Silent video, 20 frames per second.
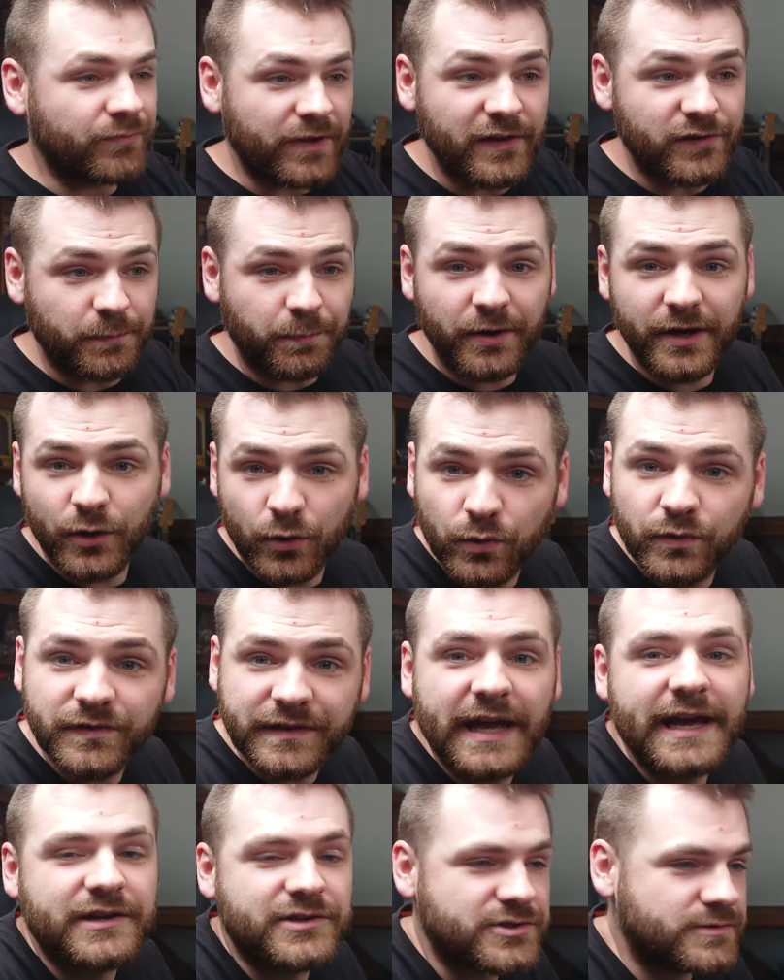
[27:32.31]
It's a pretty cool
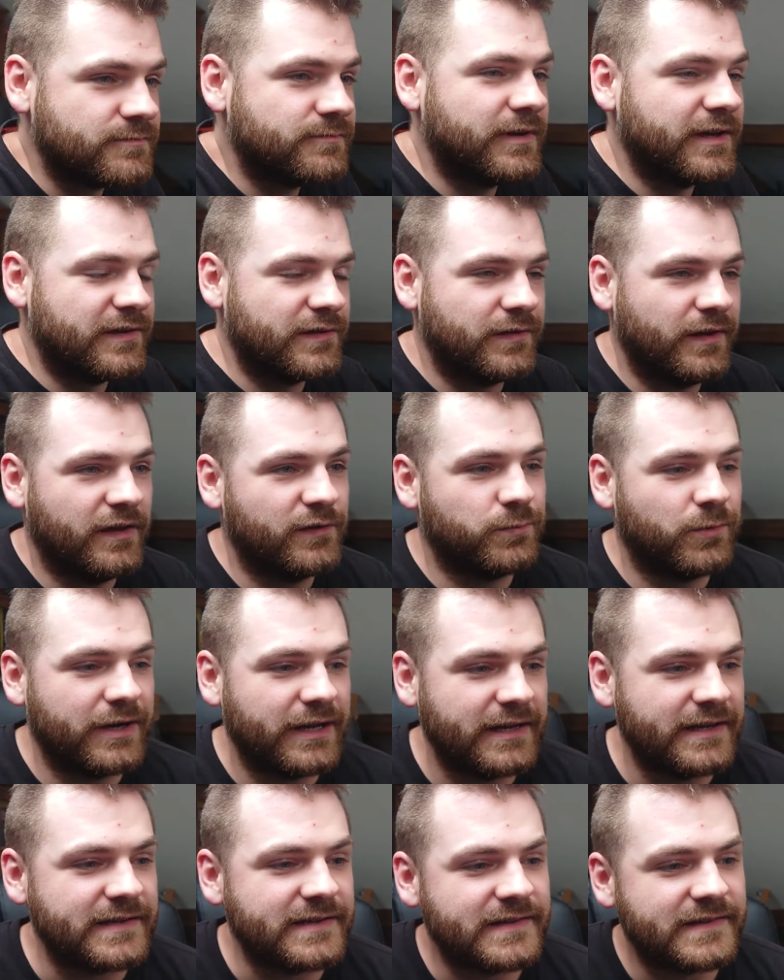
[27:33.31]
stage is
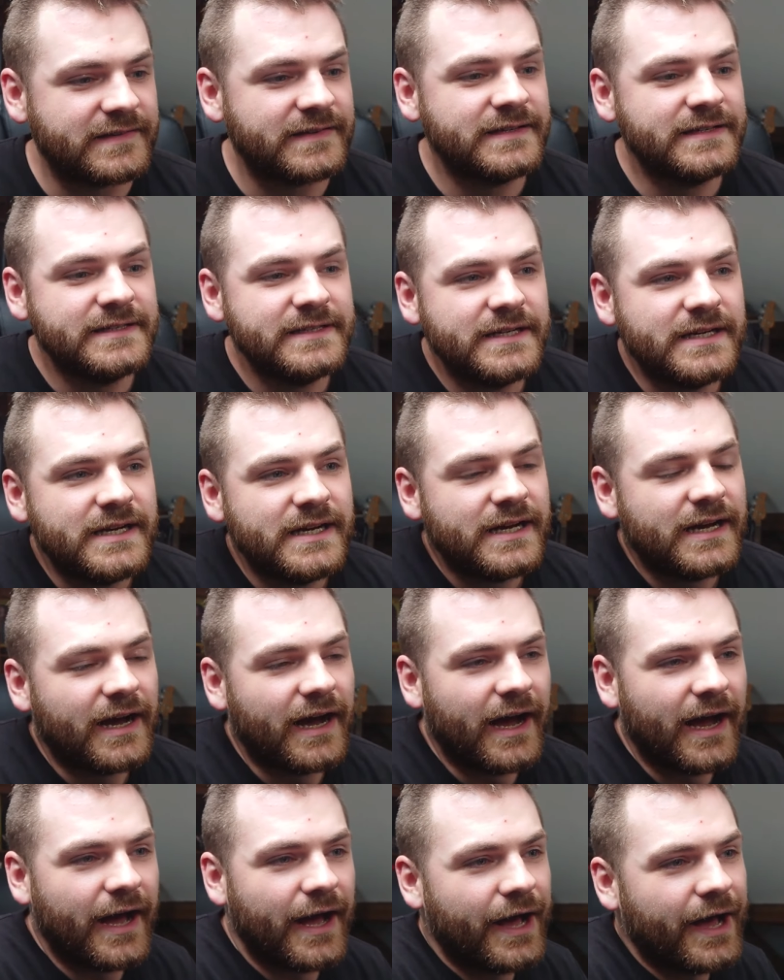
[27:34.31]
what it is.
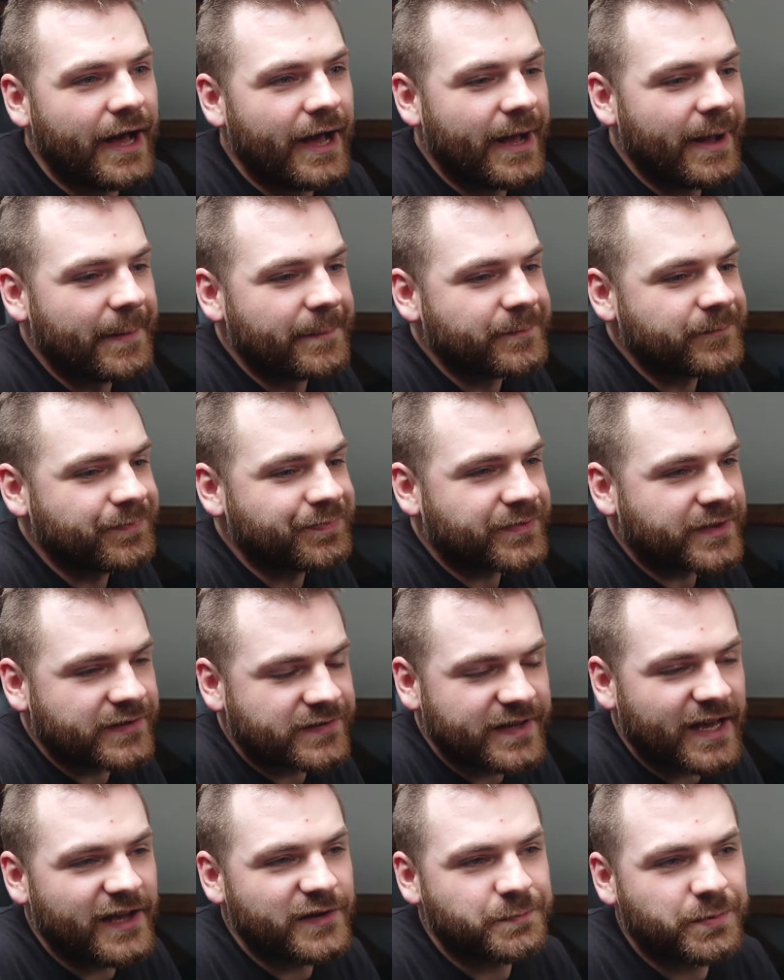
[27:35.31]

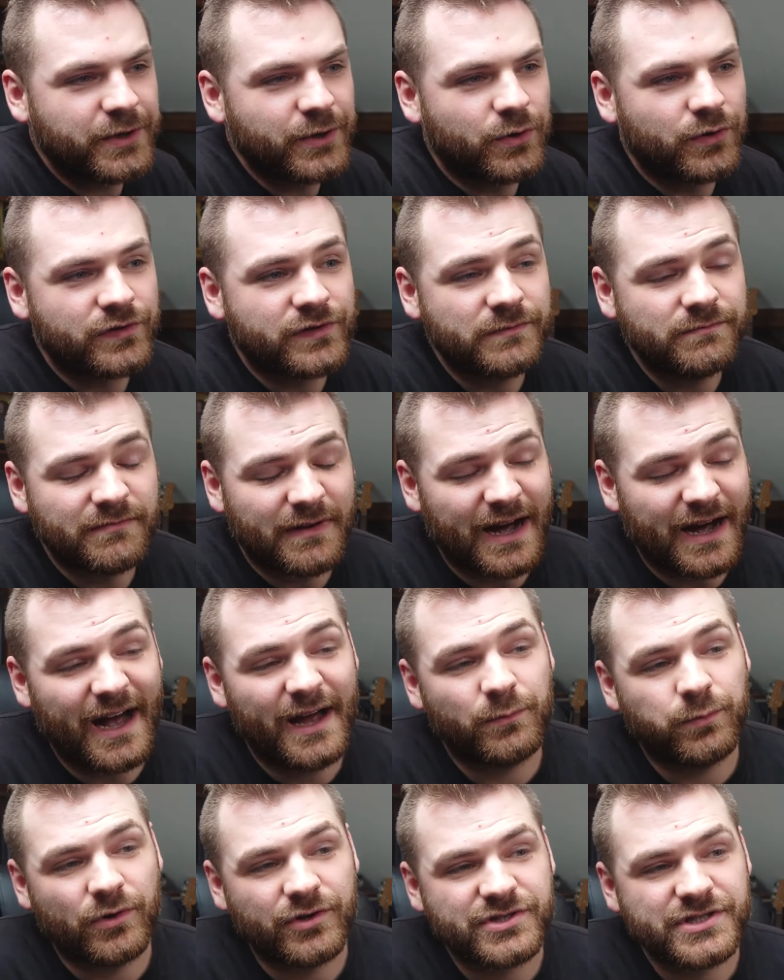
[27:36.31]
Sounds pretty awesome.
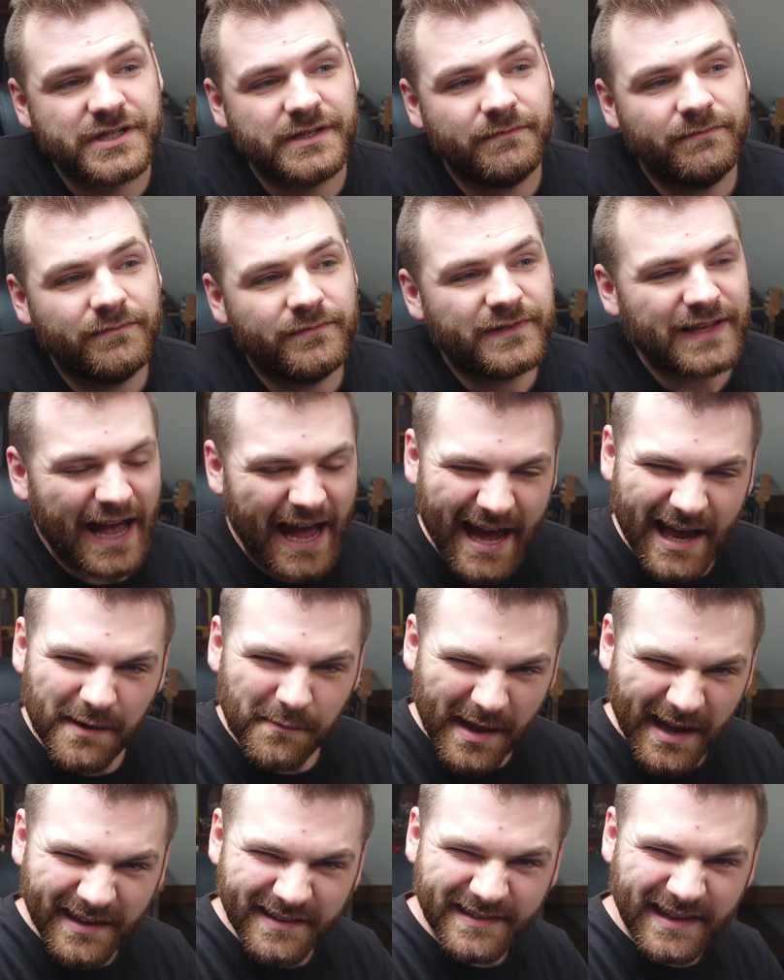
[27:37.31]
I'd watch it. Do
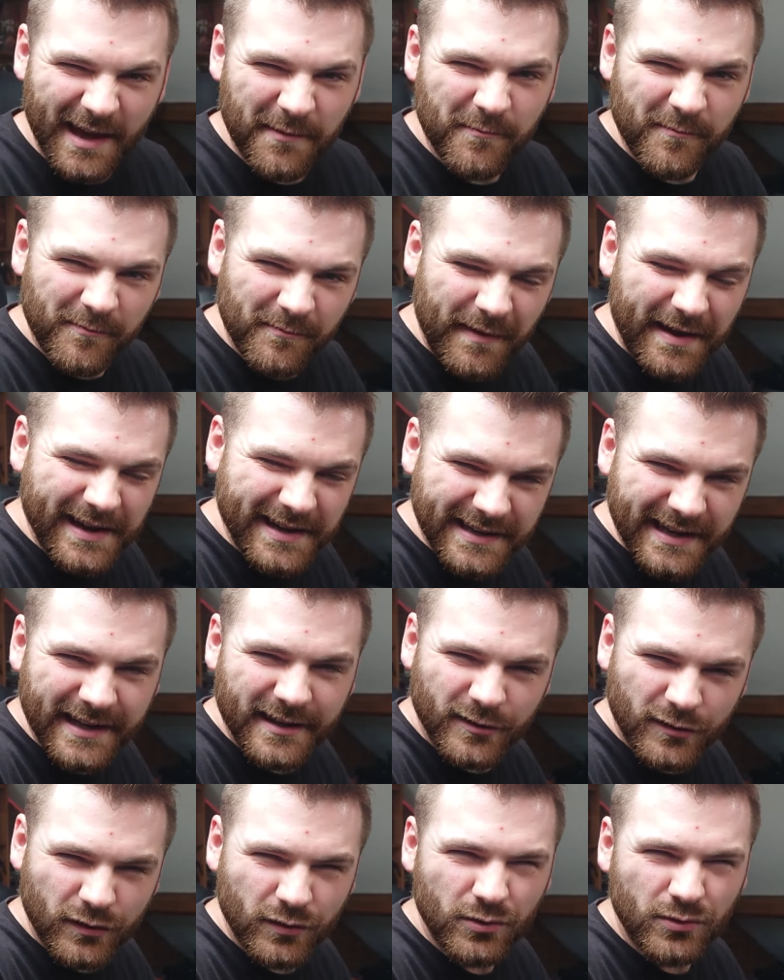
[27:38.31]
animes get made
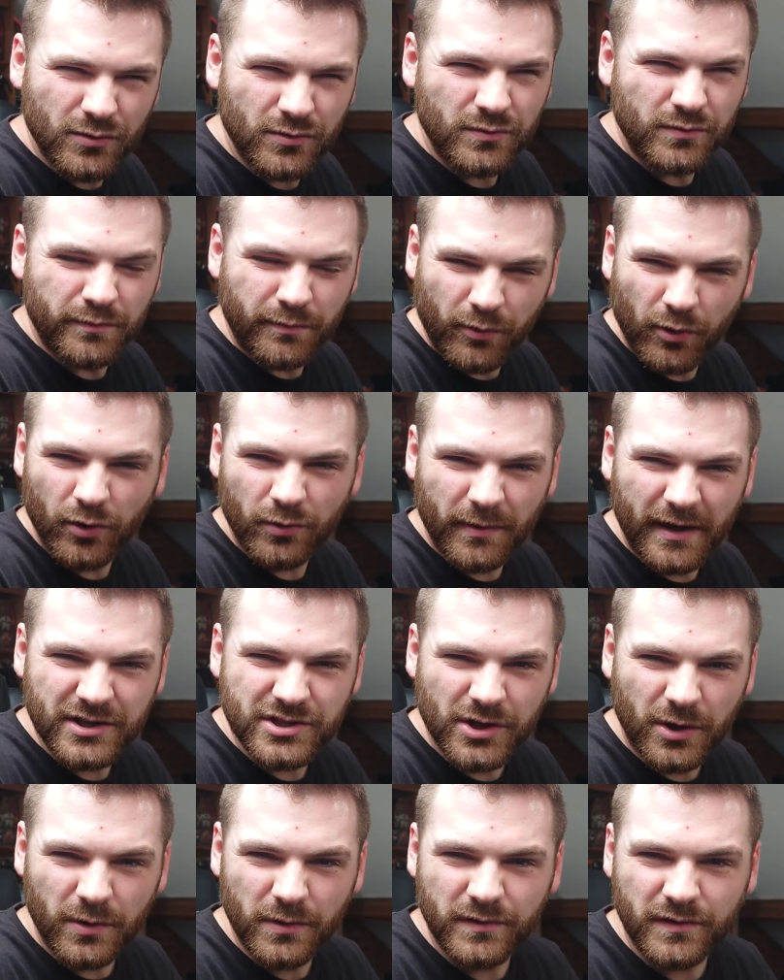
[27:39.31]
into Broadway
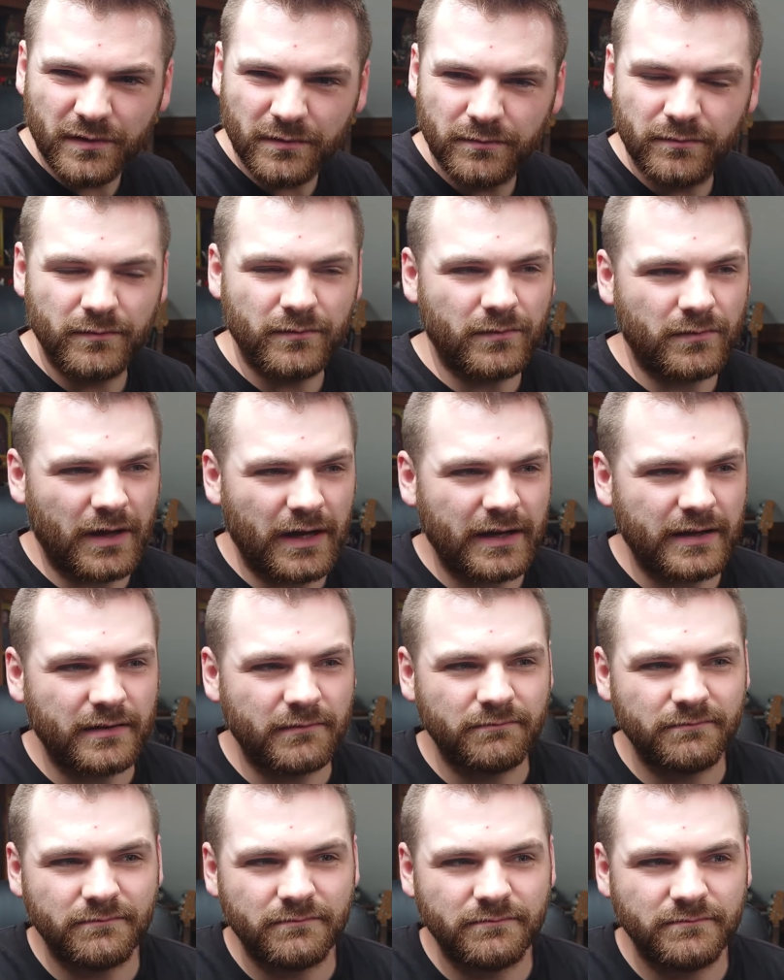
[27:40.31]
shows, like
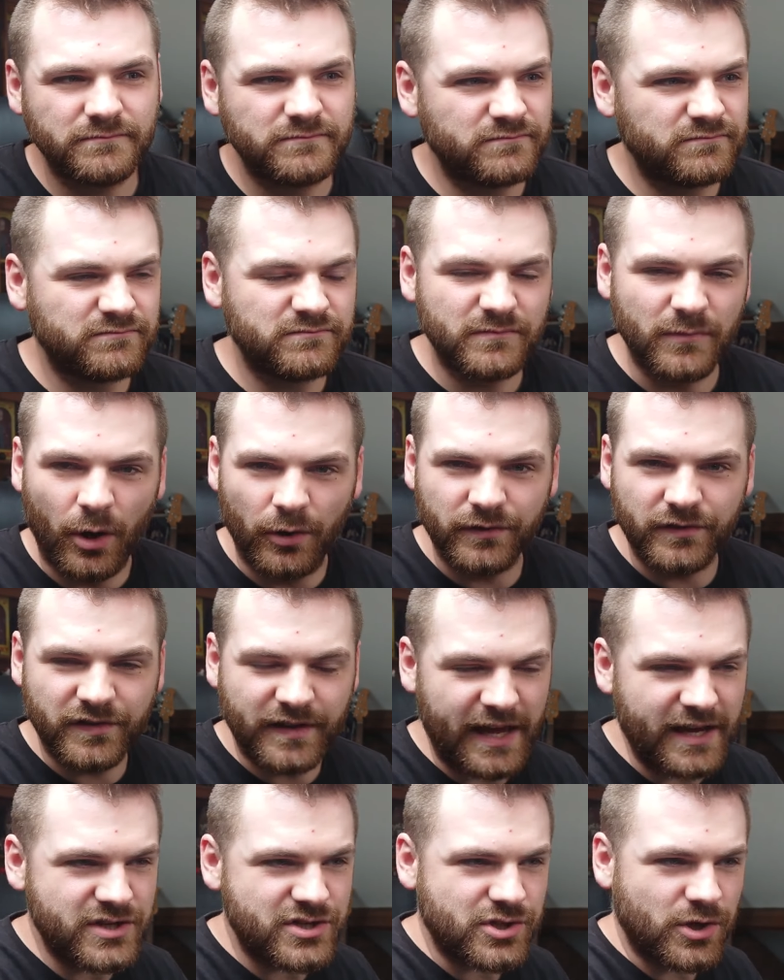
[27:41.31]
on
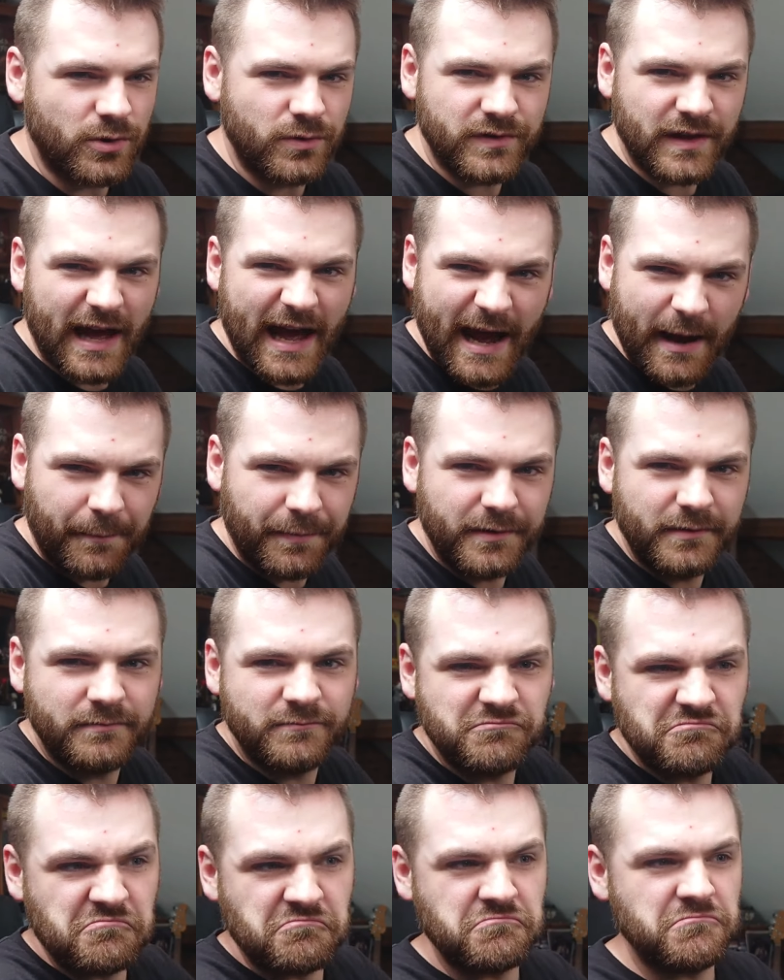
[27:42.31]
stage shows? That happen?